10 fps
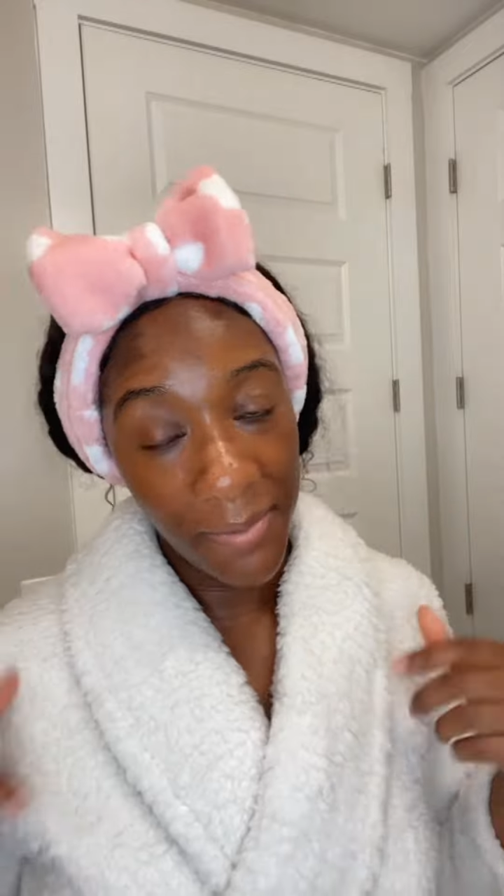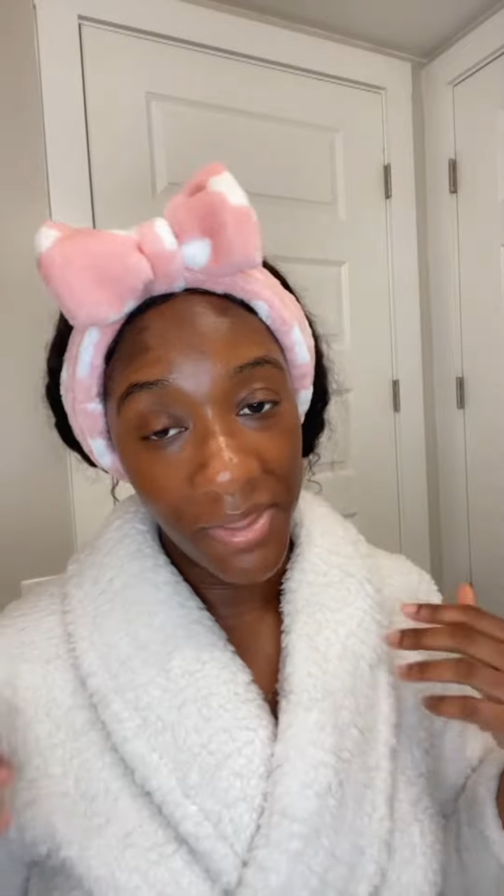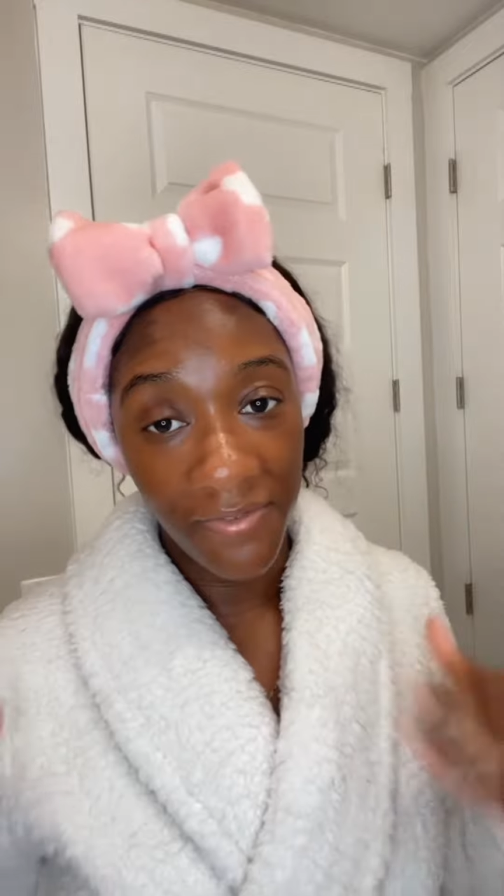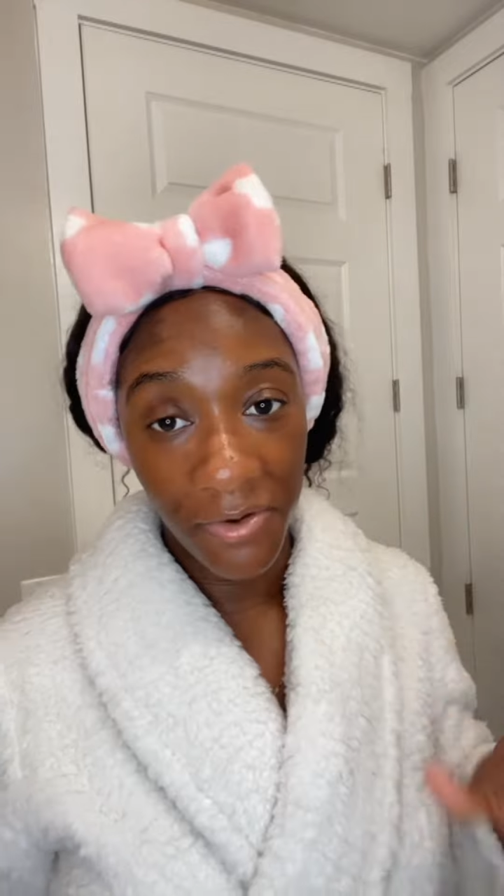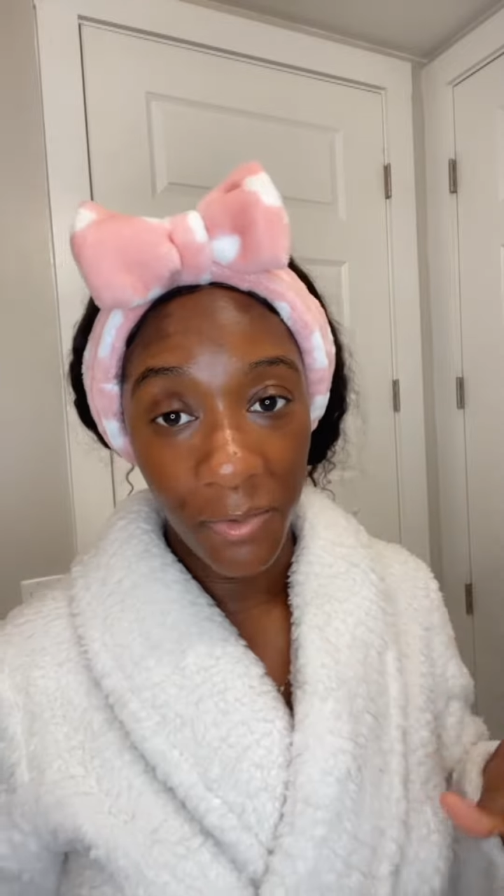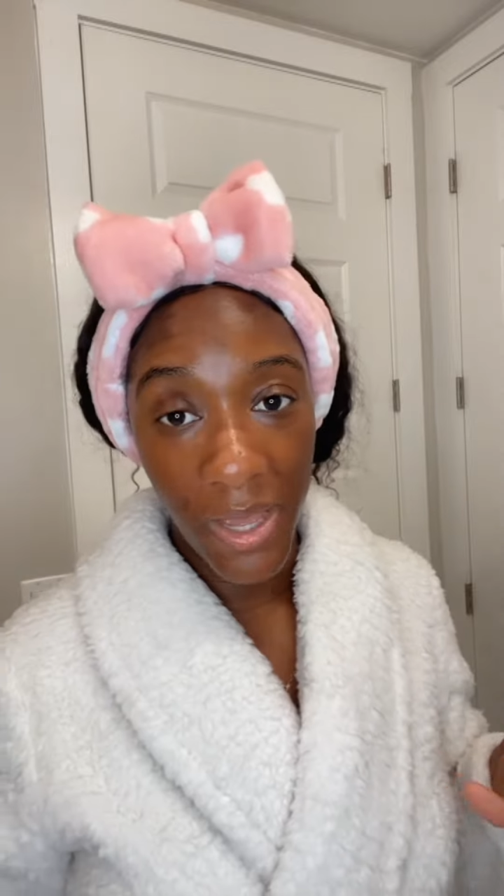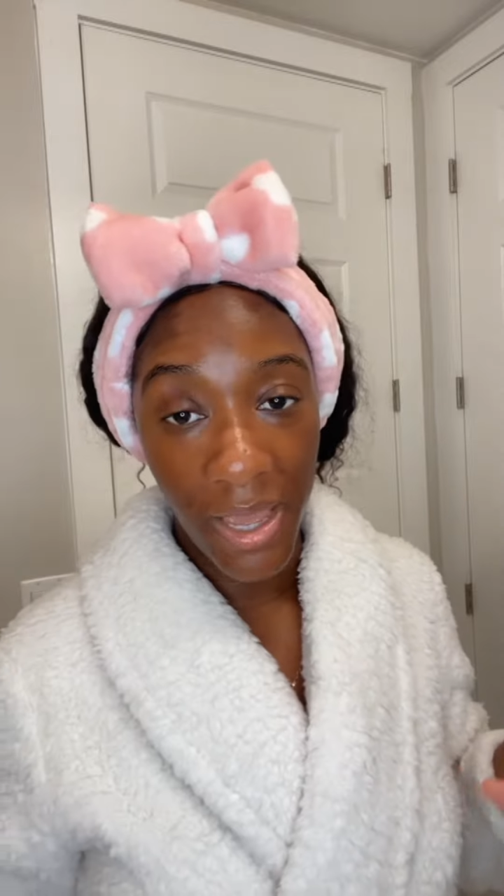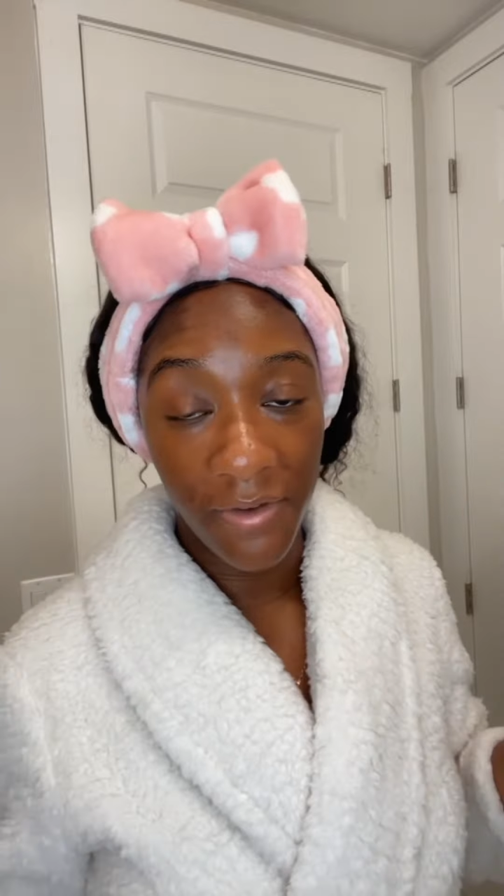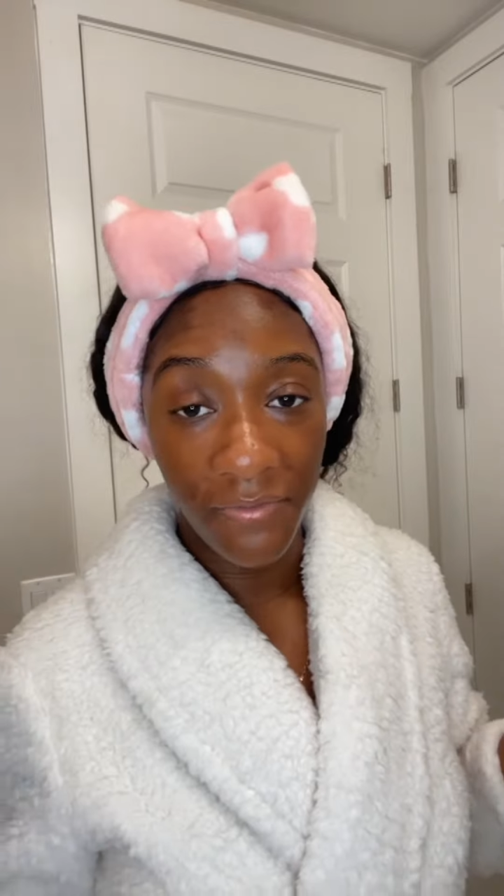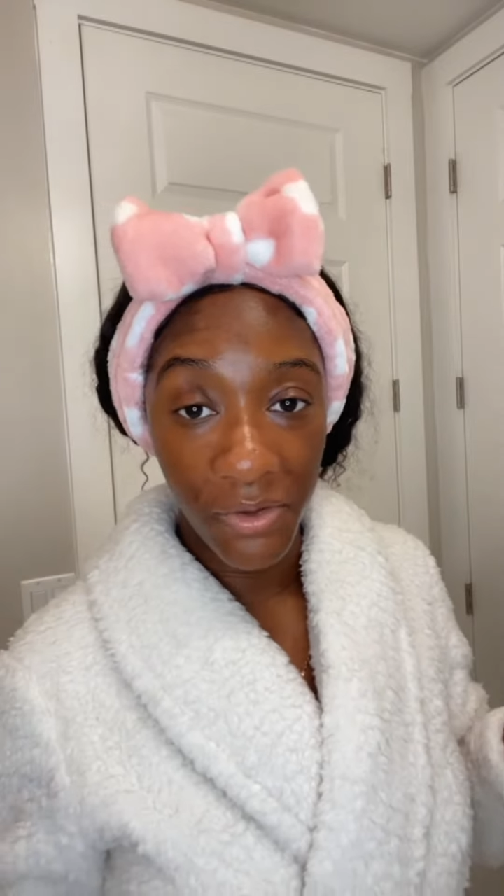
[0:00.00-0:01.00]
I'm giving away
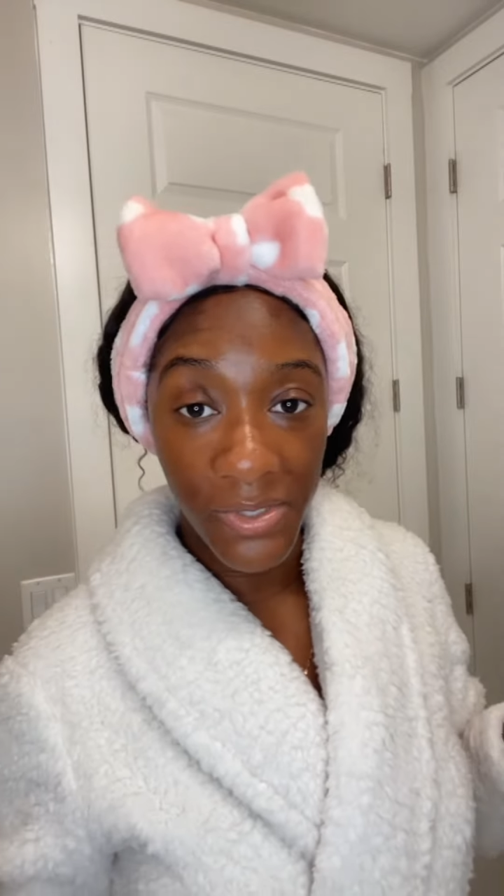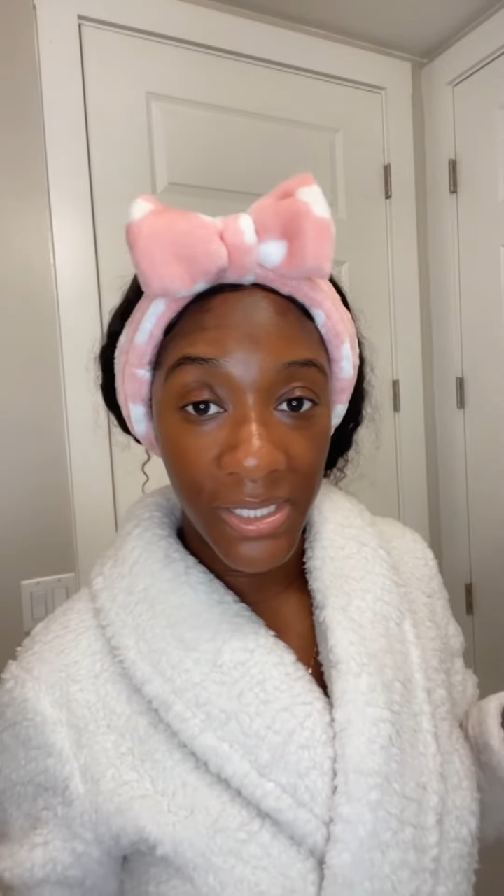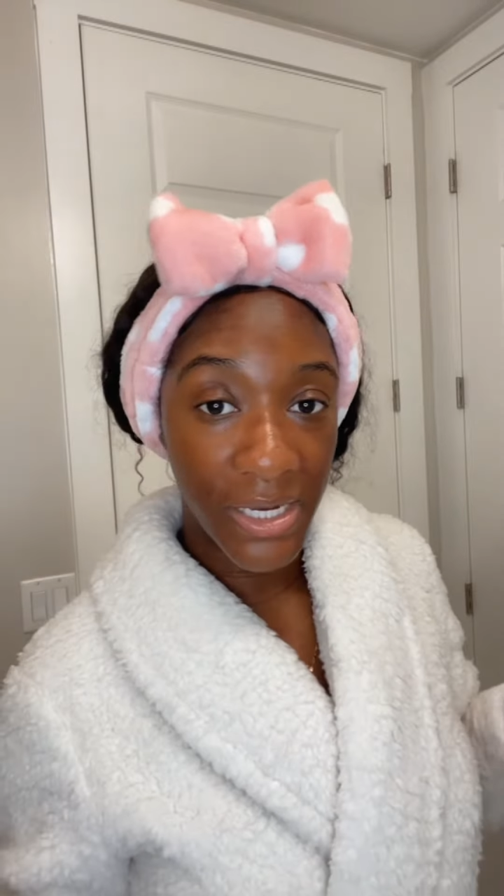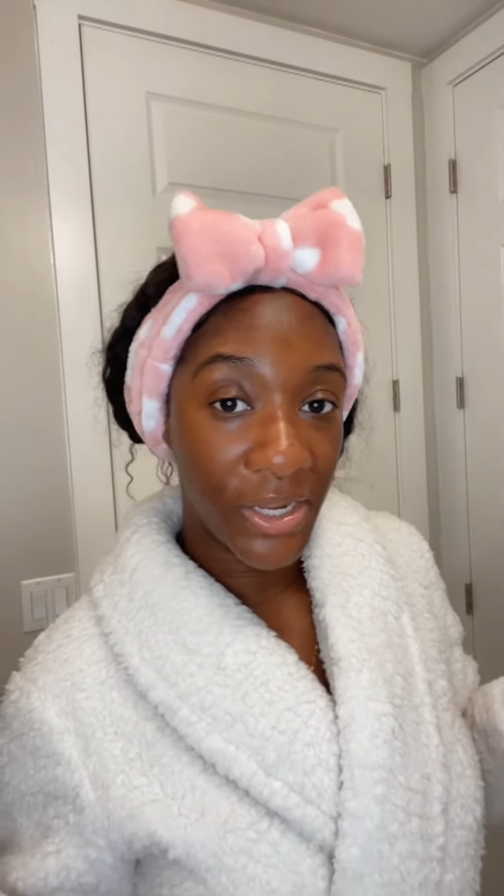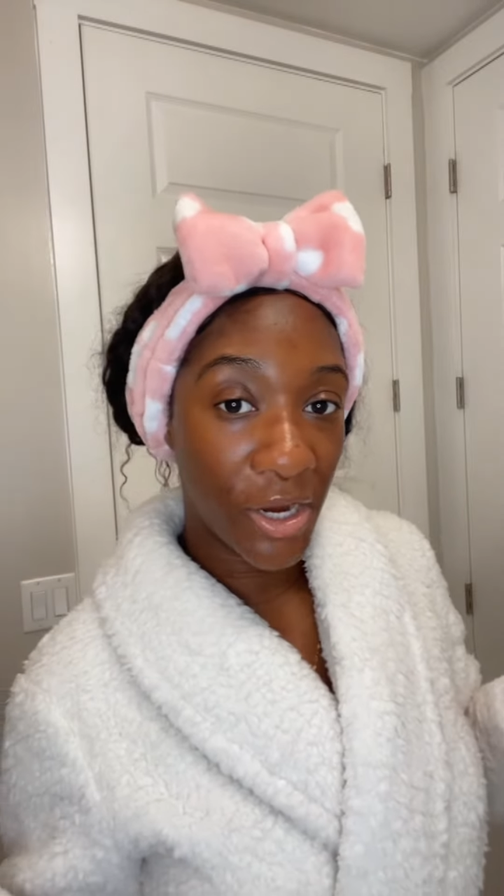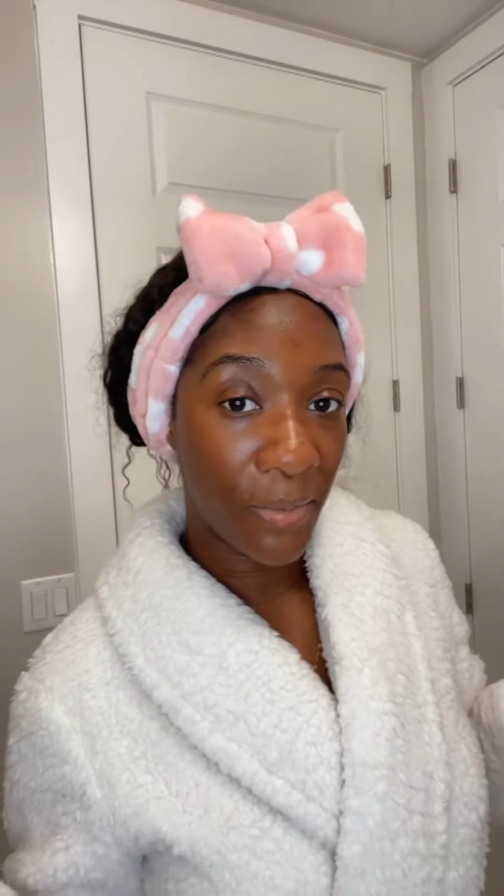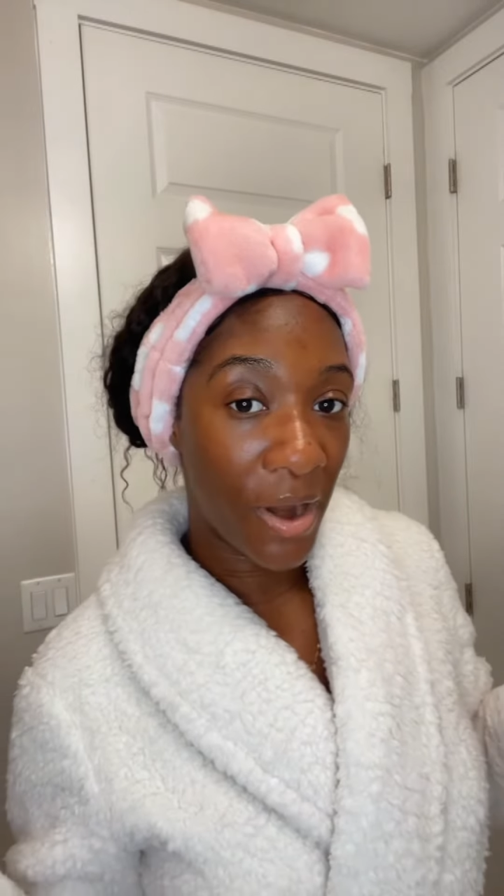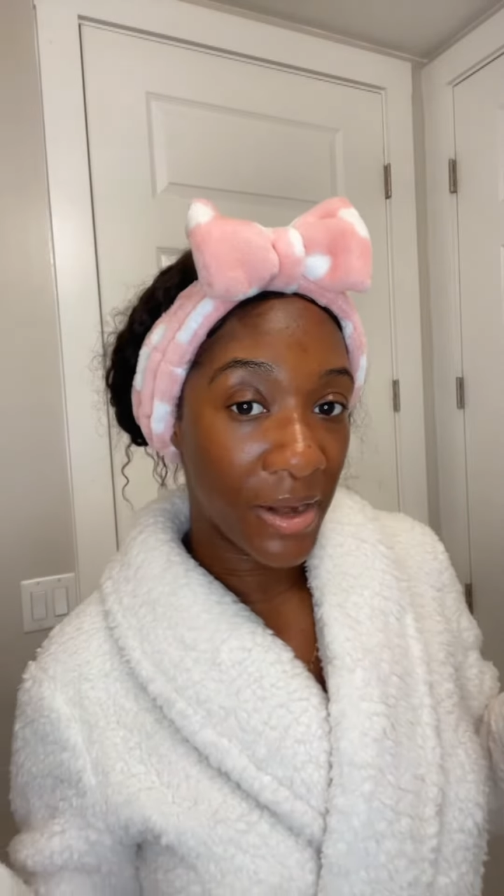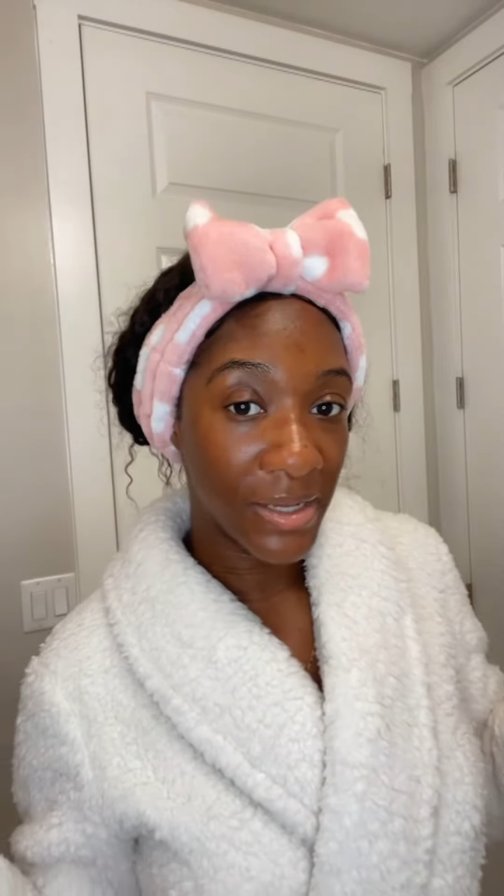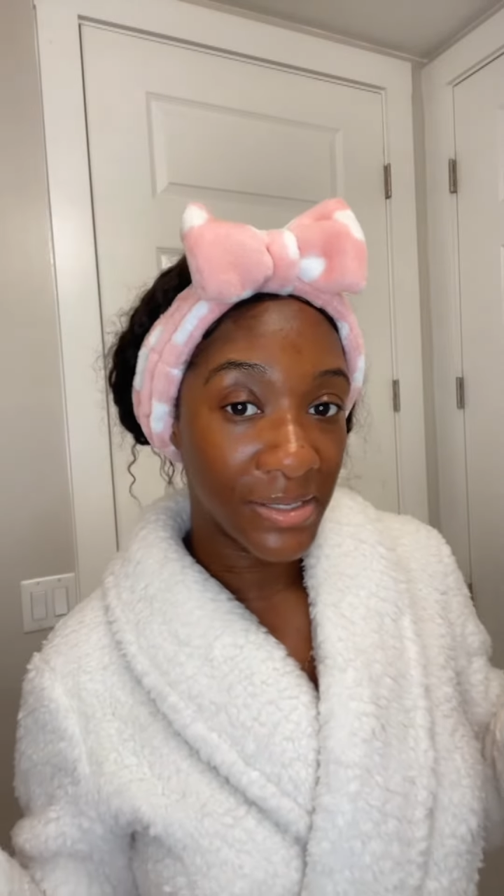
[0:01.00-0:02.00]
a few skincare
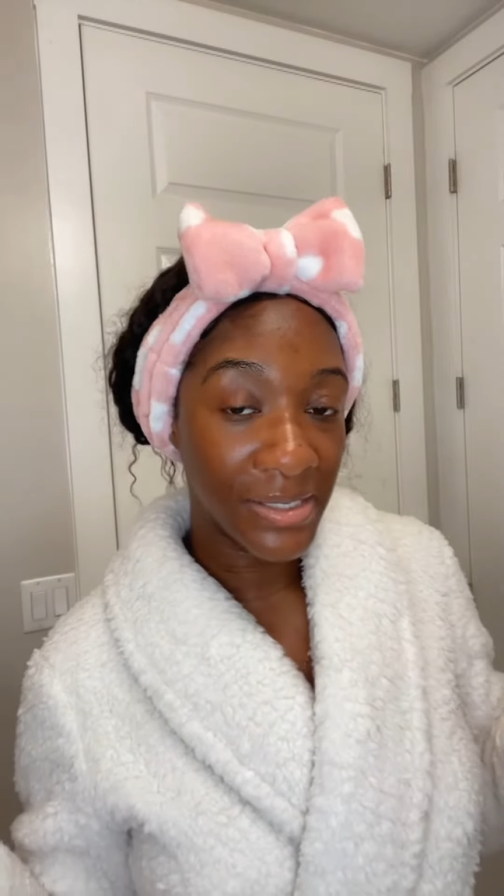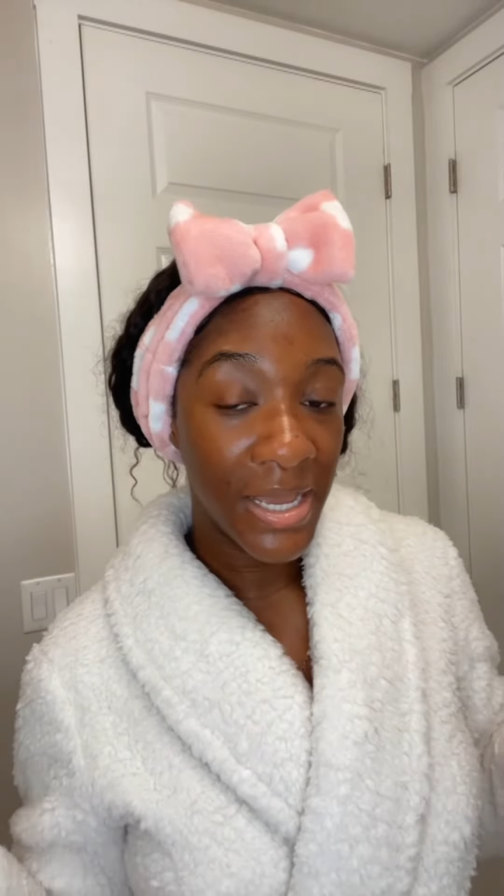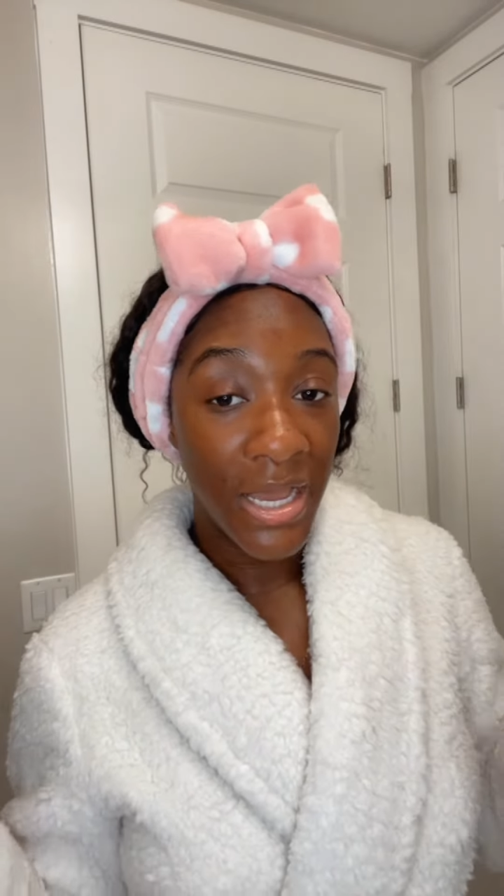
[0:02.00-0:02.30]
products.